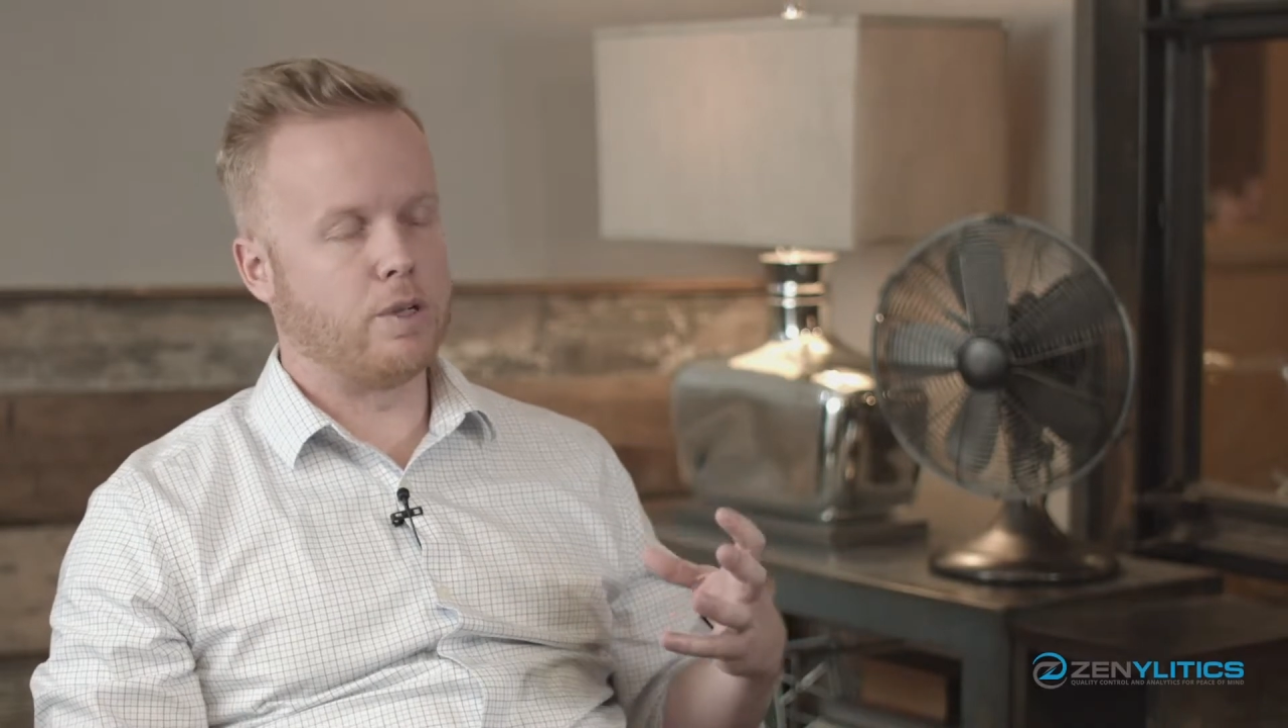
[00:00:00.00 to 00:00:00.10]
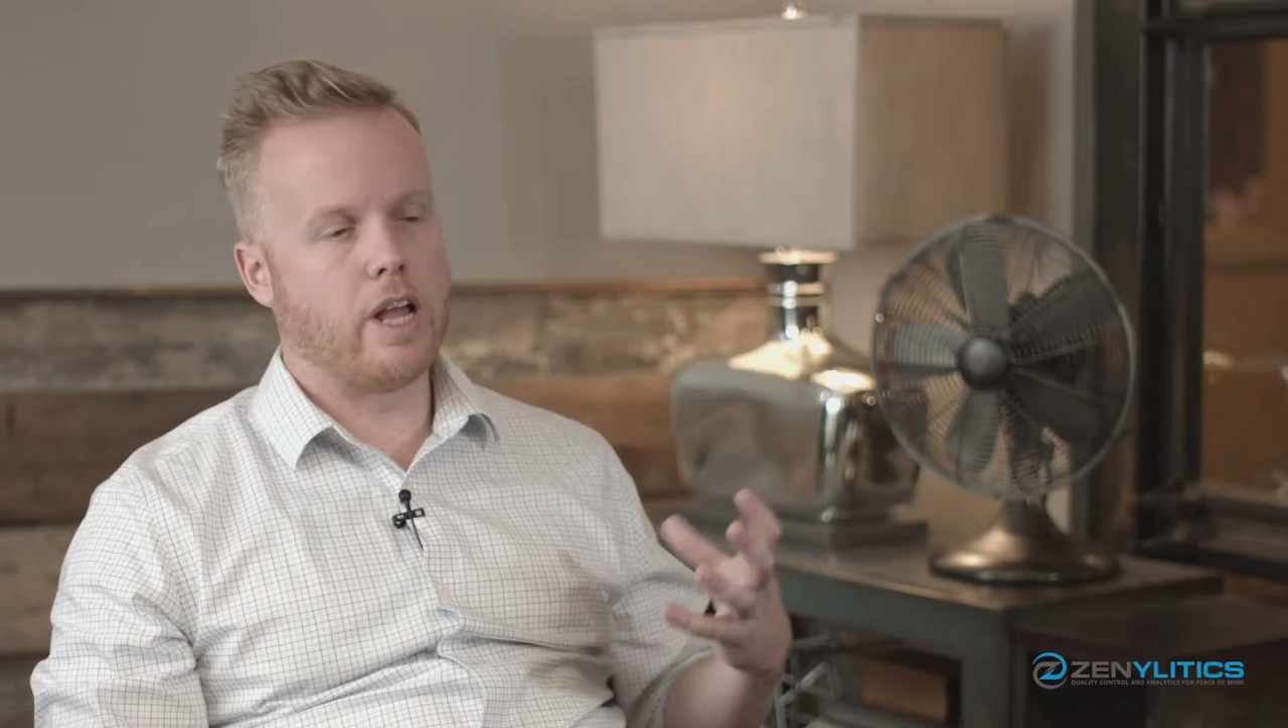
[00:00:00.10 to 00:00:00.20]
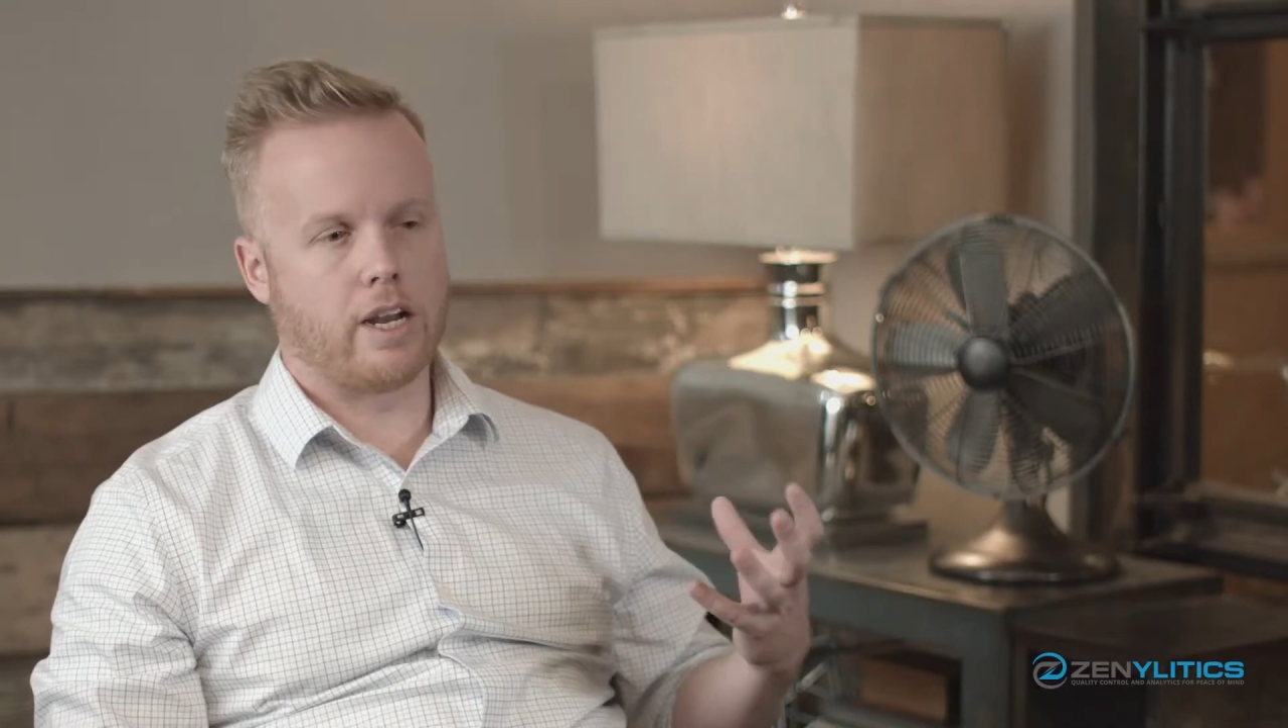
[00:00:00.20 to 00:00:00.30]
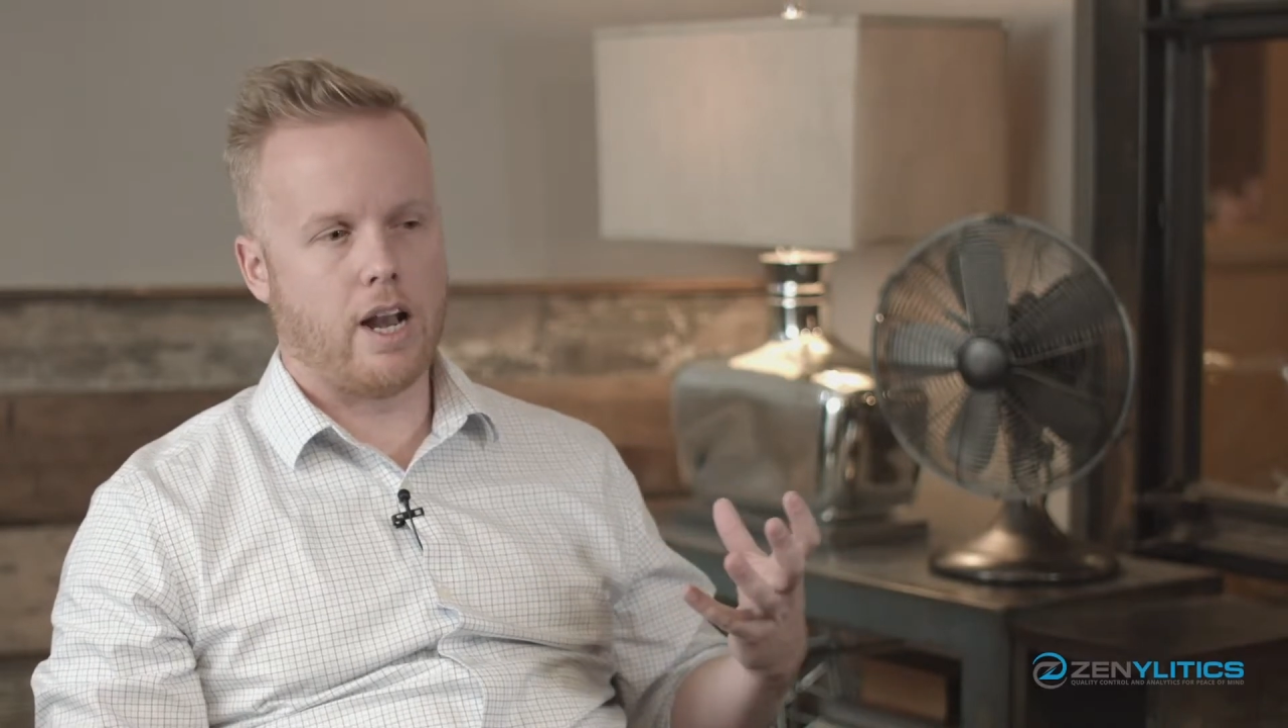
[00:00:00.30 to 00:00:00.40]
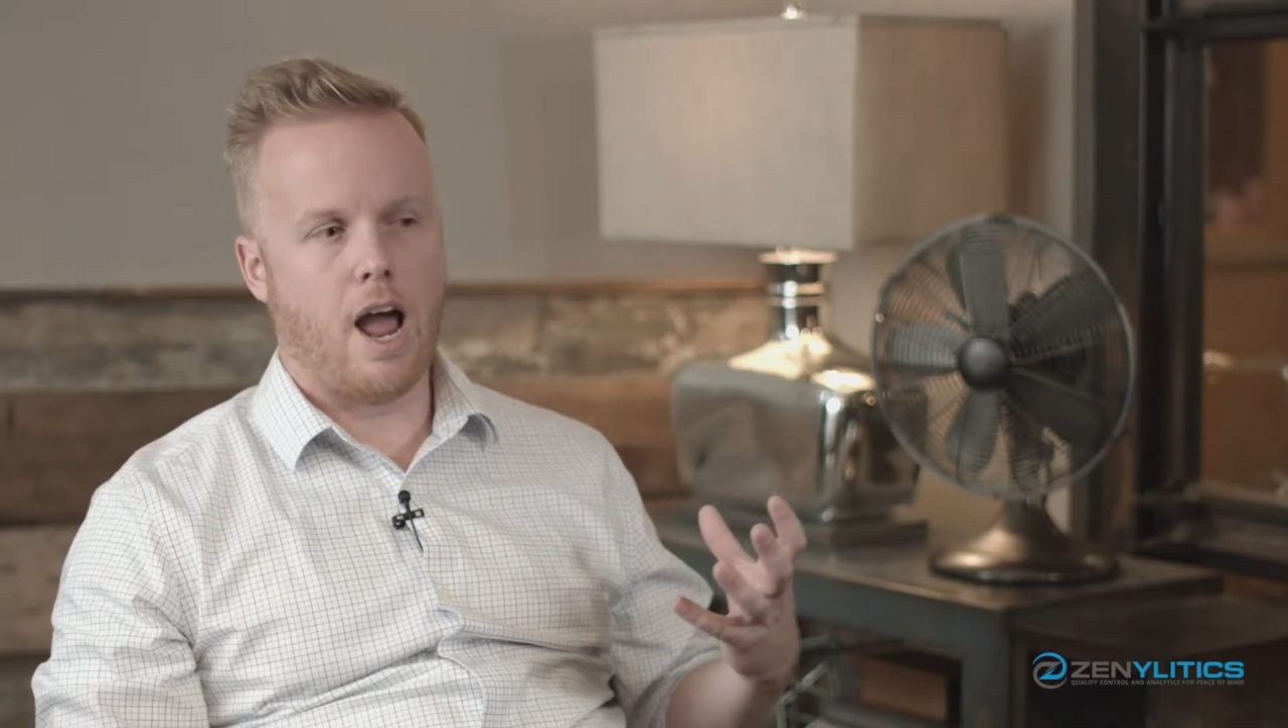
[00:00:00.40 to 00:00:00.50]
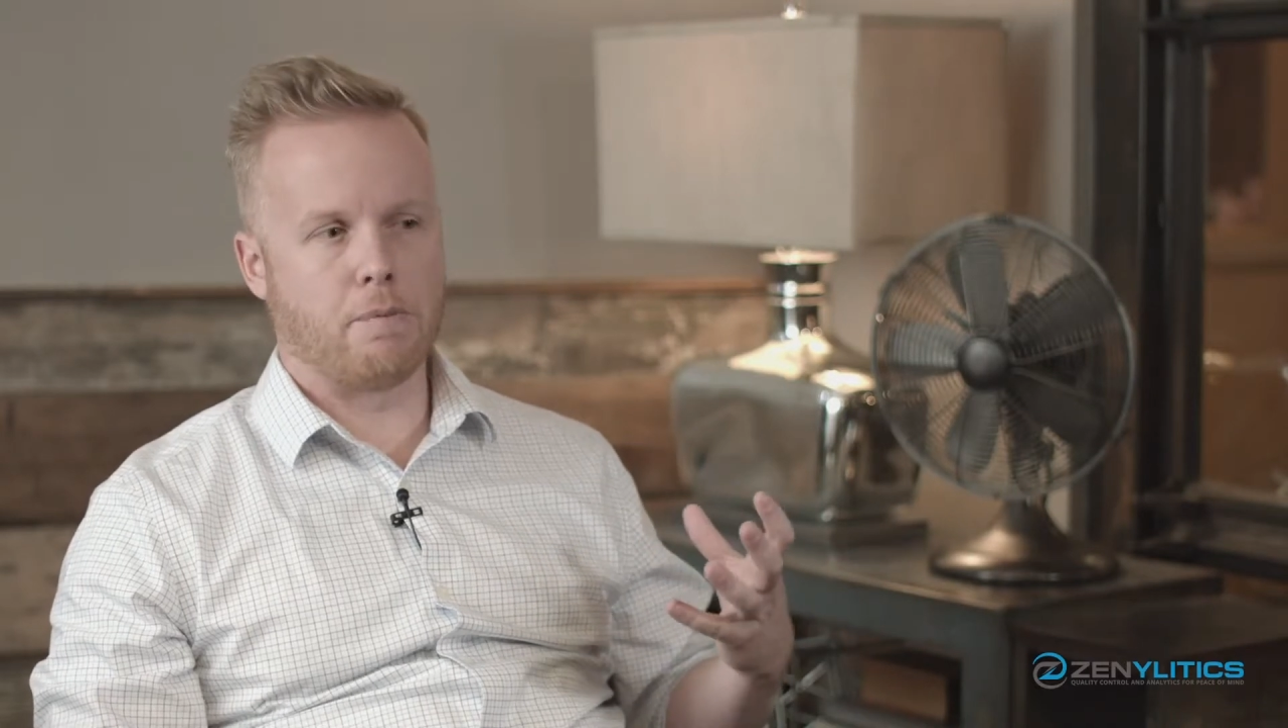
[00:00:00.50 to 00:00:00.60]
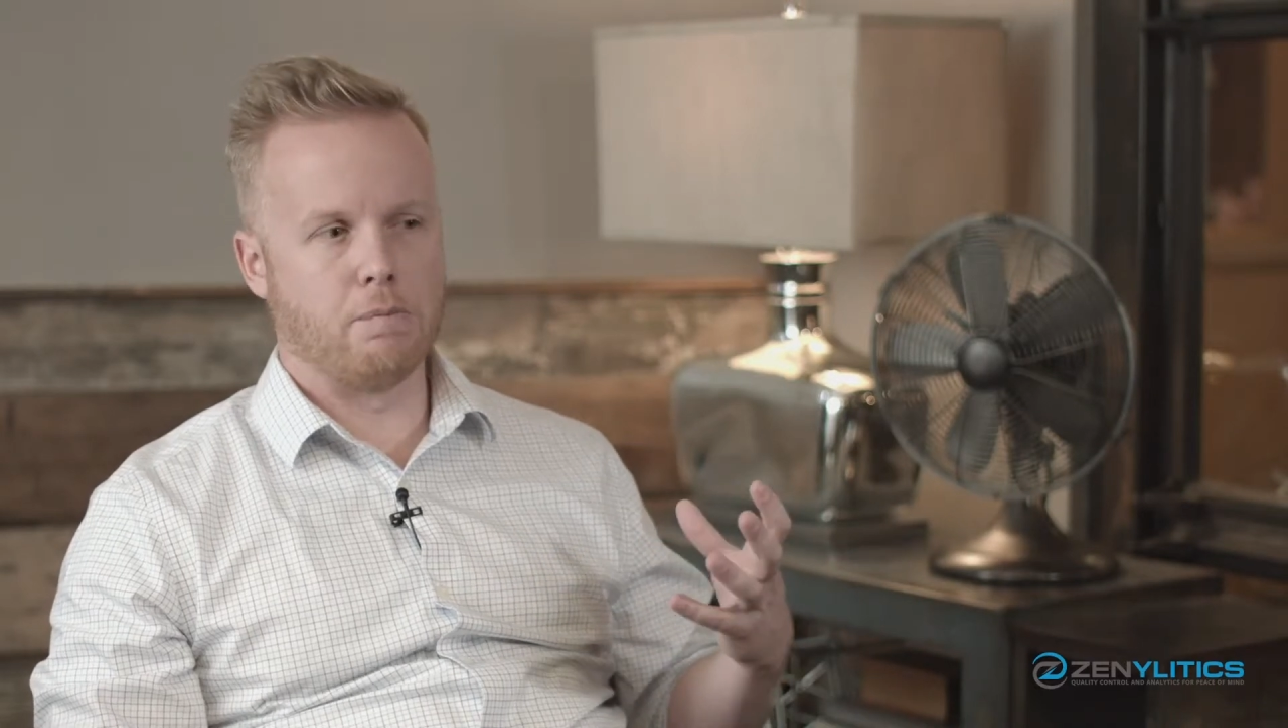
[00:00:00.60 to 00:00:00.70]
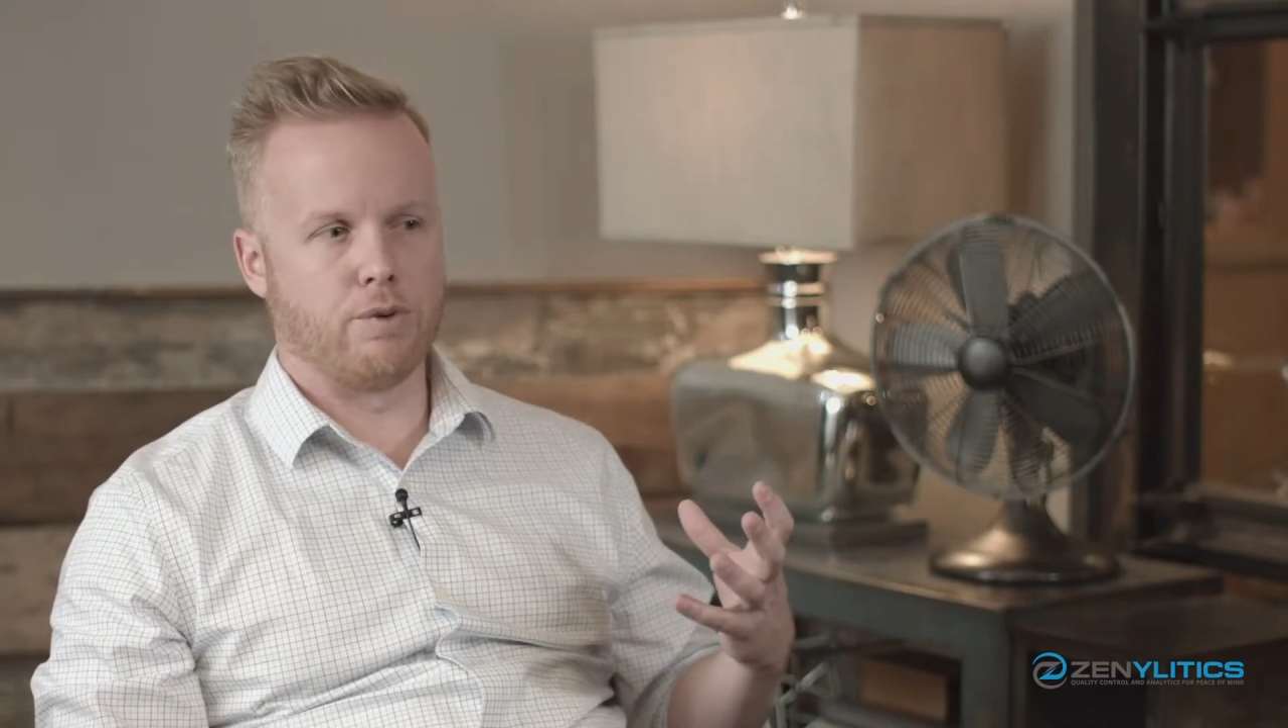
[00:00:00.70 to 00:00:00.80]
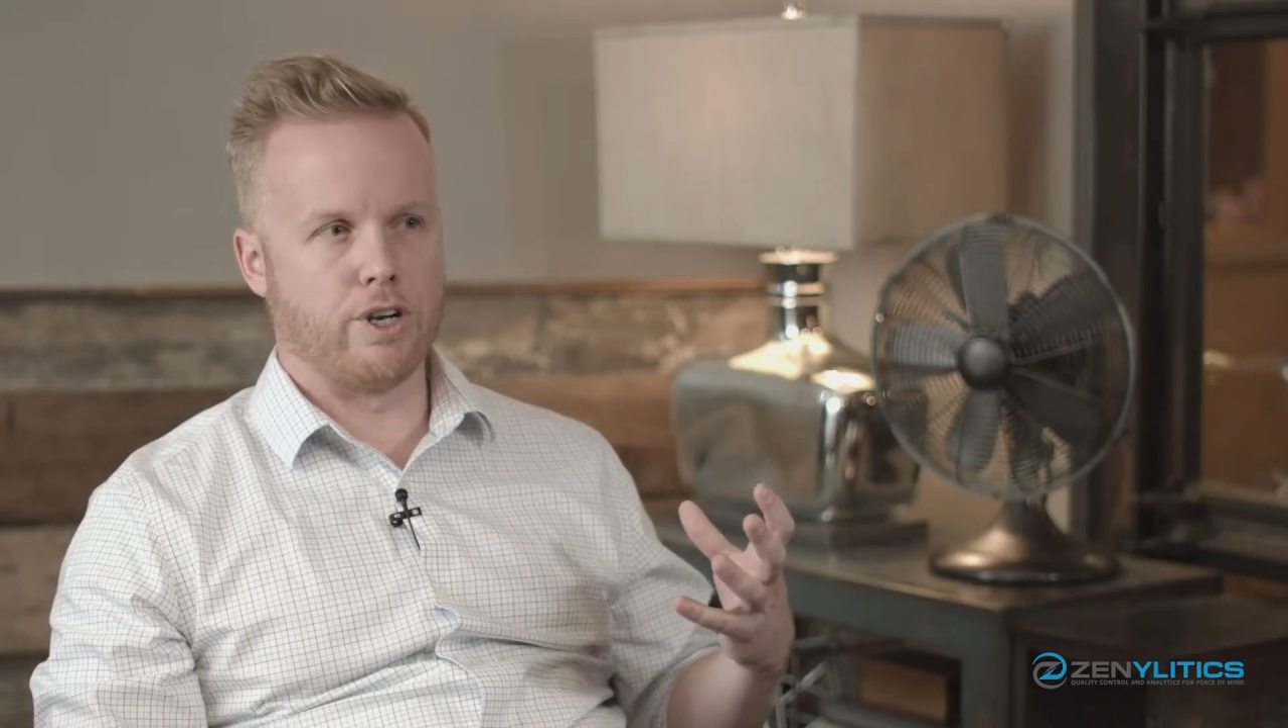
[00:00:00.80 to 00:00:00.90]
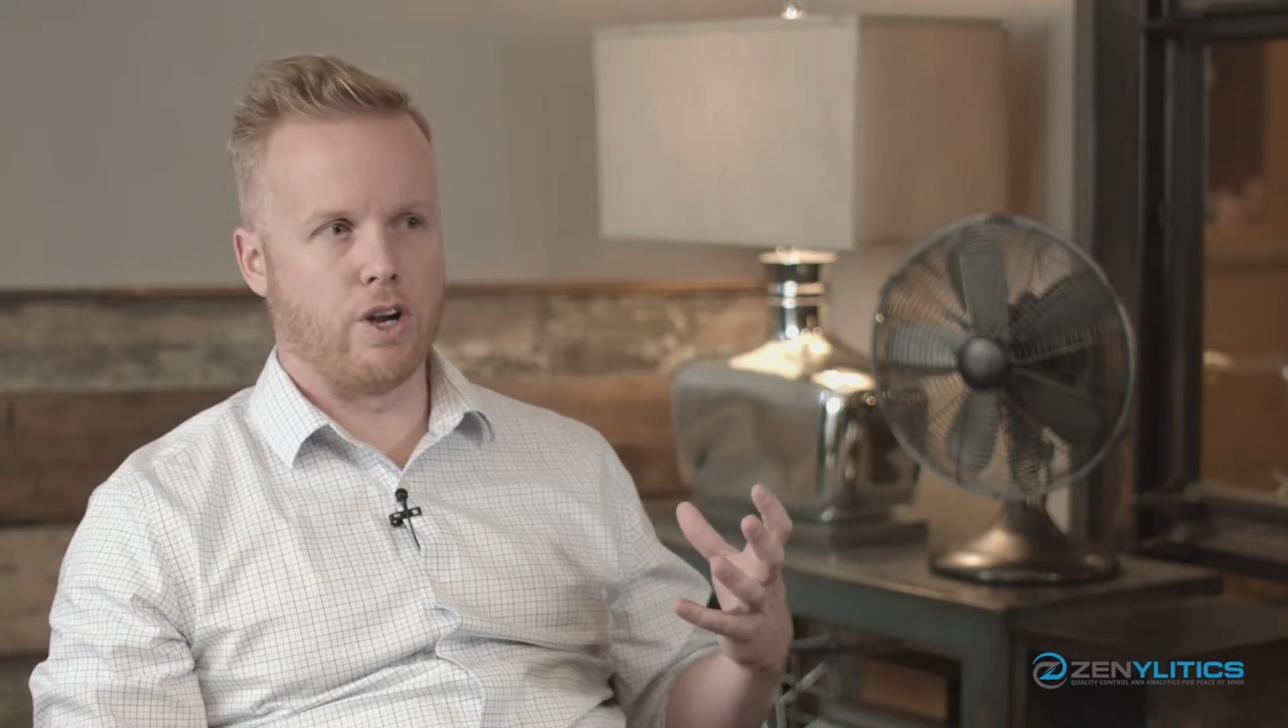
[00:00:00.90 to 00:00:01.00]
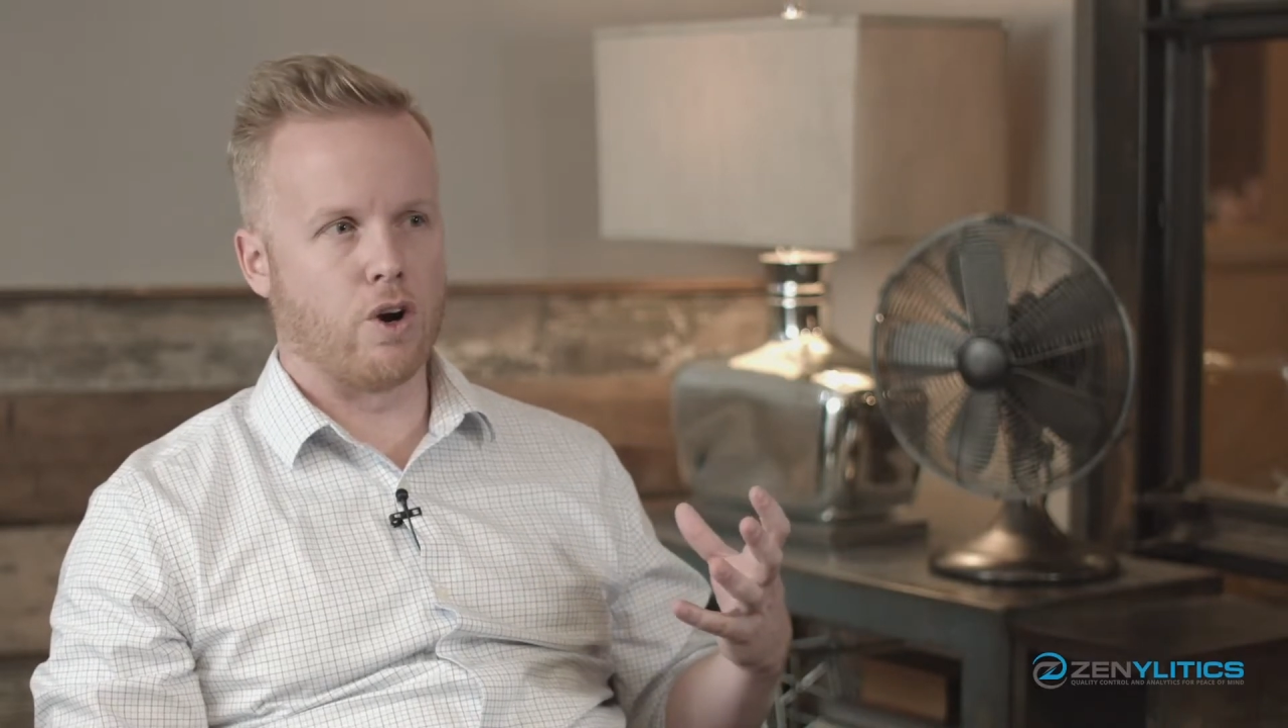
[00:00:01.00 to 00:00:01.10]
And that can happen pretty